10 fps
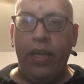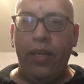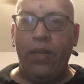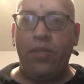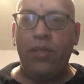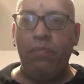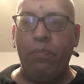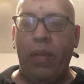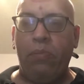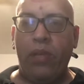and
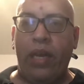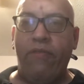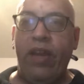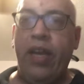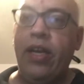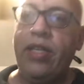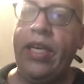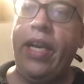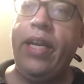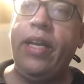there's people that have
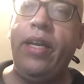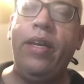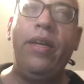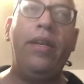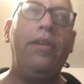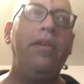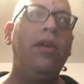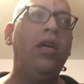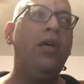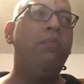annotated
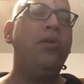and